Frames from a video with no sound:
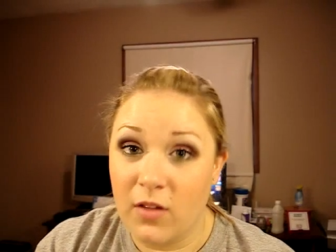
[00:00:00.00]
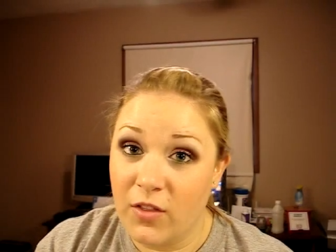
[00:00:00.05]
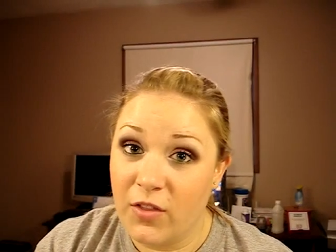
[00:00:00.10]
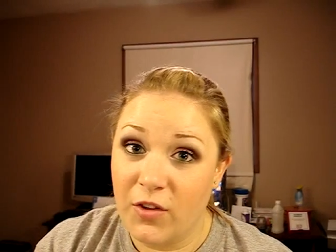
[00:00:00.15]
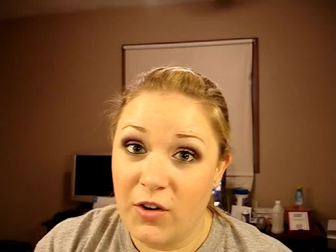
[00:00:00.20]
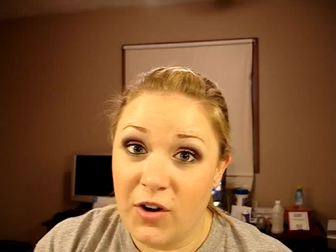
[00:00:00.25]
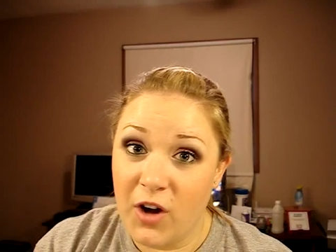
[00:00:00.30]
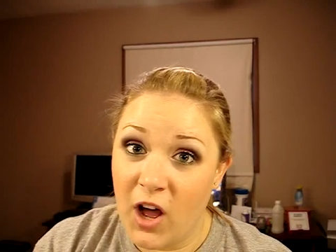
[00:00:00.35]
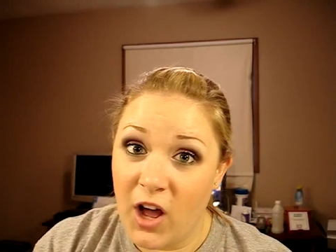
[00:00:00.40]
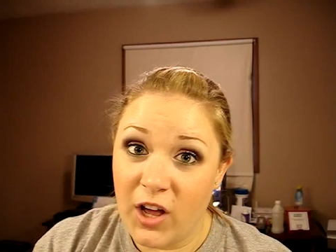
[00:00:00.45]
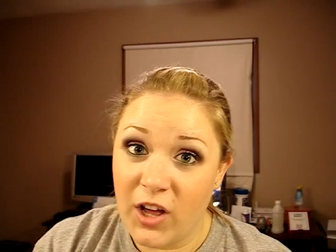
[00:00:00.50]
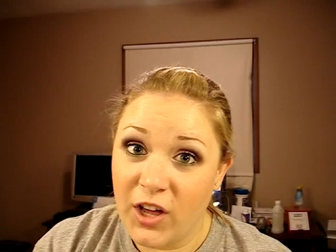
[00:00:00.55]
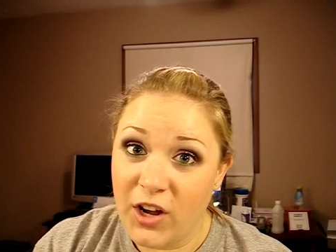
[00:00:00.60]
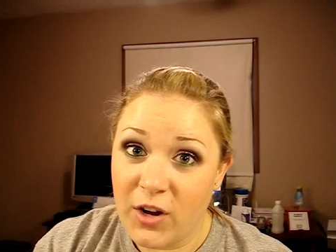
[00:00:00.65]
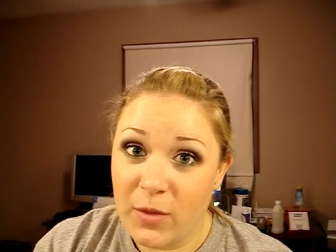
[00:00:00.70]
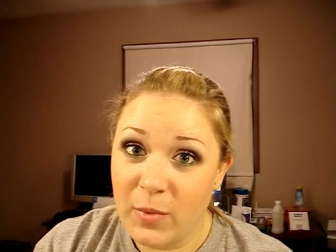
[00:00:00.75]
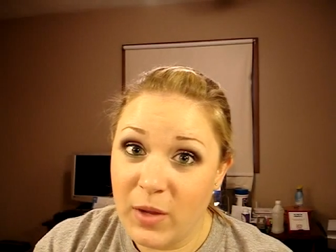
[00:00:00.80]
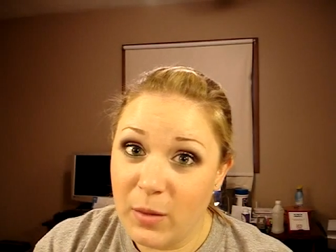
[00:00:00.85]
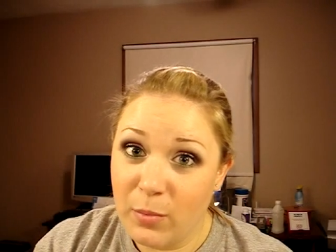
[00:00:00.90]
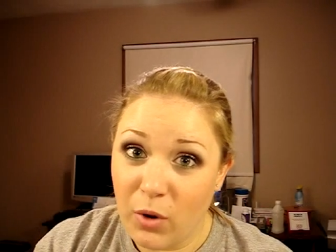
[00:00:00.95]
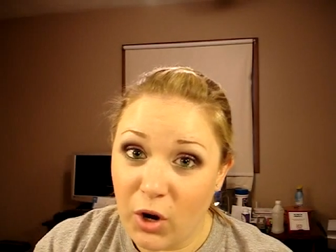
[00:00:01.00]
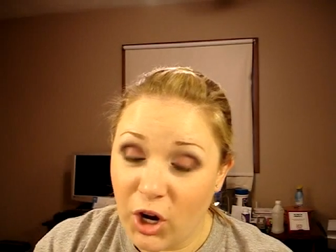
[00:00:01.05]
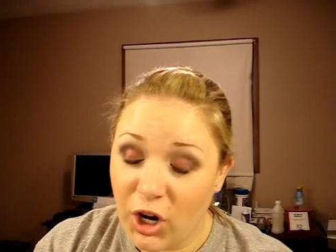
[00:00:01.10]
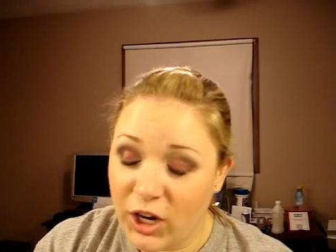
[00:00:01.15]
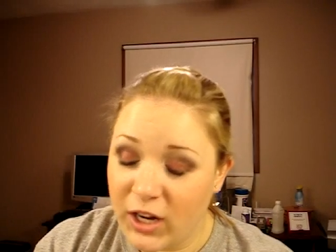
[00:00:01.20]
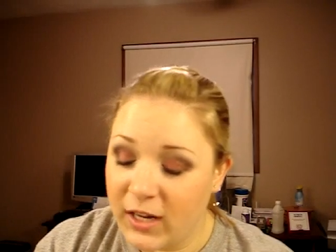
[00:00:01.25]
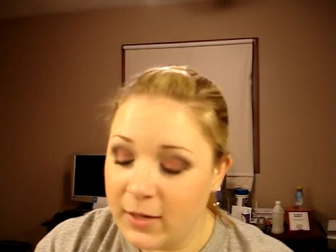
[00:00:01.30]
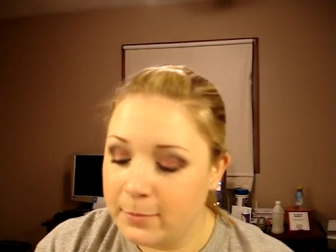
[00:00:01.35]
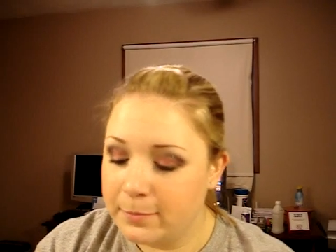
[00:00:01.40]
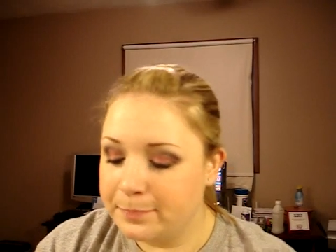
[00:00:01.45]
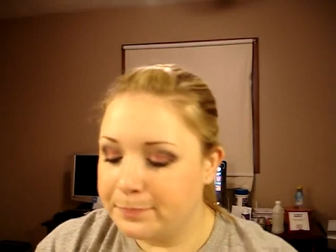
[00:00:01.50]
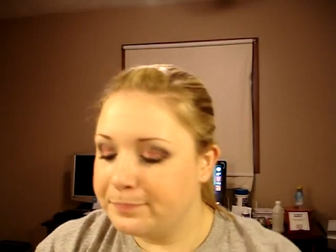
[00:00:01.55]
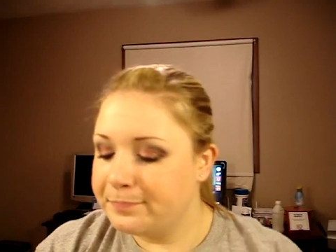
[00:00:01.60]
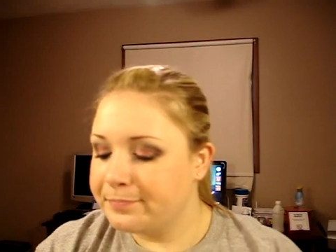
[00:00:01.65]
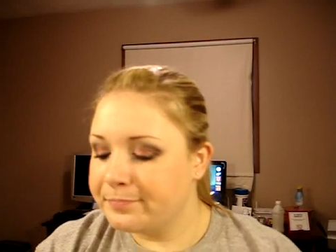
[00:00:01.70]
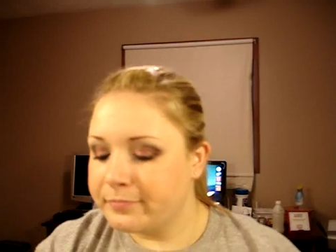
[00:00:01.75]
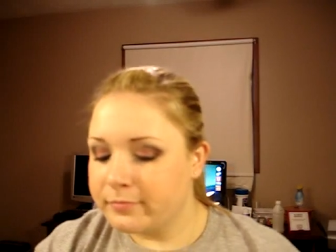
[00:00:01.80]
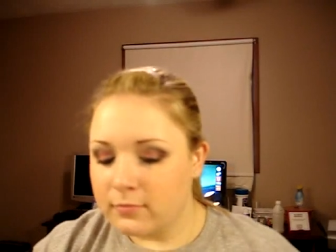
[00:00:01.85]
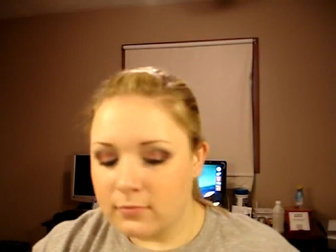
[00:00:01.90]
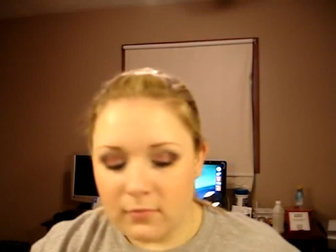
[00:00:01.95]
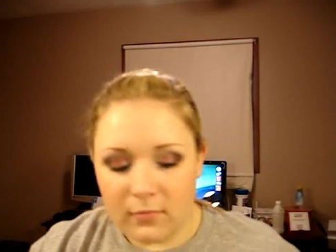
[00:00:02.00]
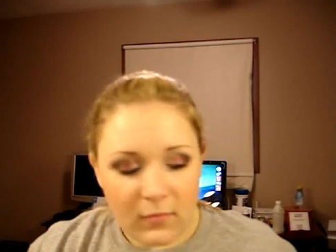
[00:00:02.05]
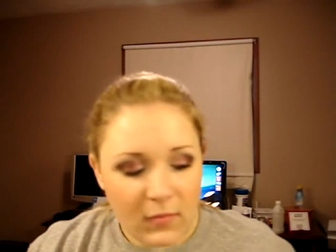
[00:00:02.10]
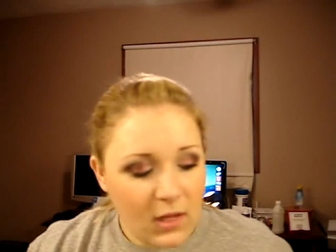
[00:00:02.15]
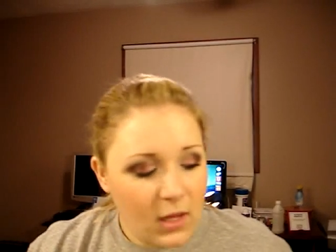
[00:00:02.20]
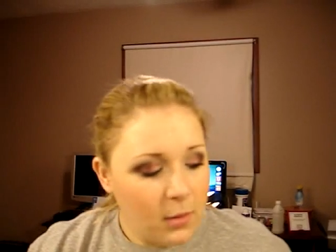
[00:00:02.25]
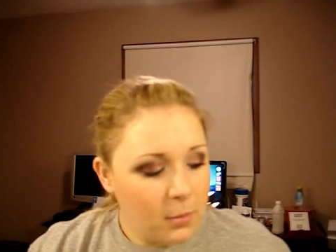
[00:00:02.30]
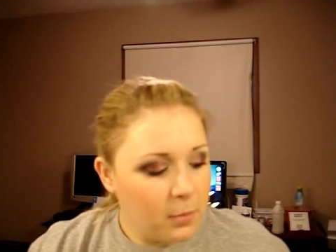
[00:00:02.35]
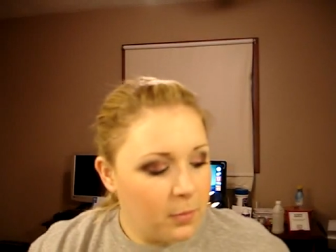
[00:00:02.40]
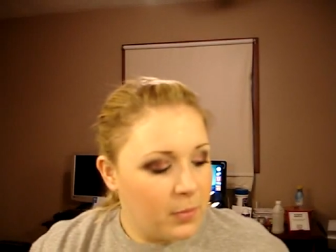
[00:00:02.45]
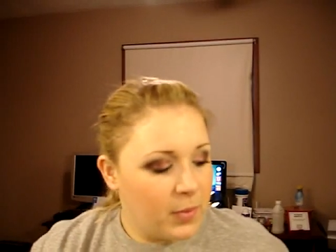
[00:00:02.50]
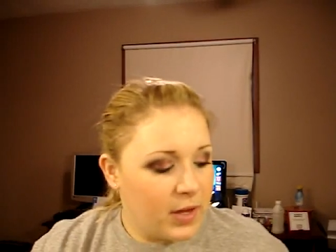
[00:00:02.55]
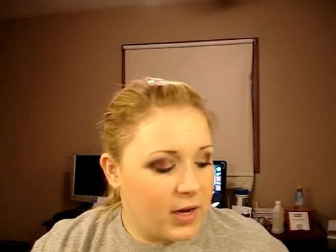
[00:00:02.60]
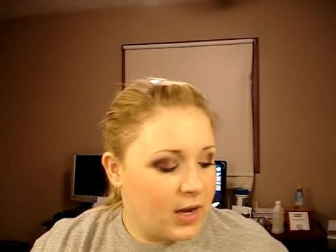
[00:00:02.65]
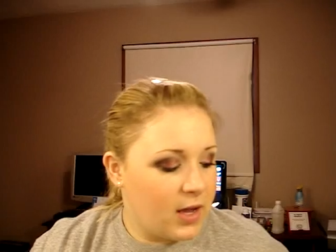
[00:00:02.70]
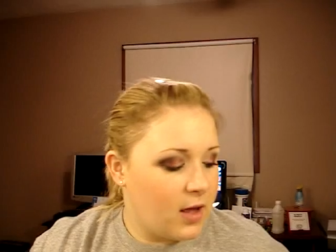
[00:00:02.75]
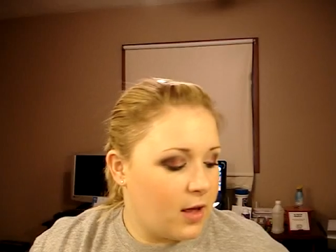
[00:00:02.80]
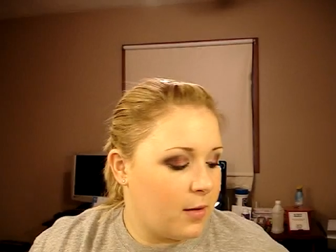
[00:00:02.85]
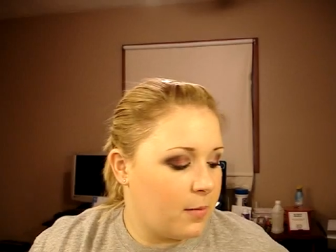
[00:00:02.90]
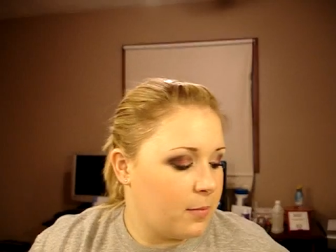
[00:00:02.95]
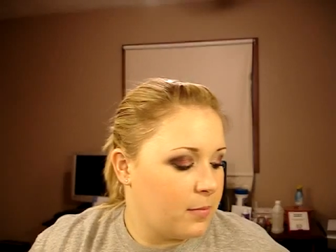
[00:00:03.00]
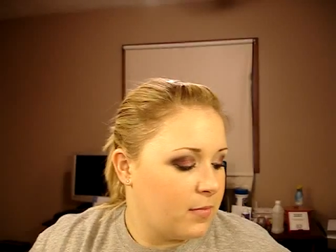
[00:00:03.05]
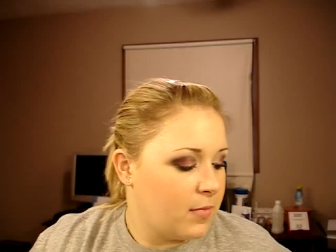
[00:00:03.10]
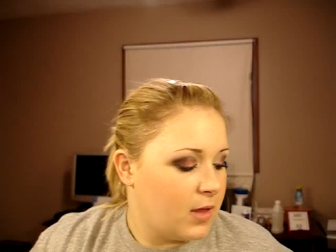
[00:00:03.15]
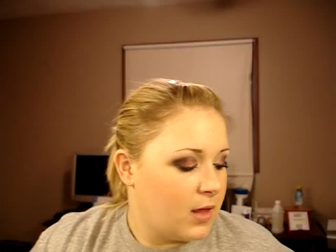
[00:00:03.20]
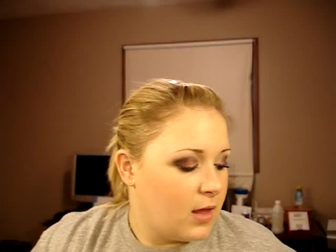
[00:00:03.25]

they're not gonna be pretty. But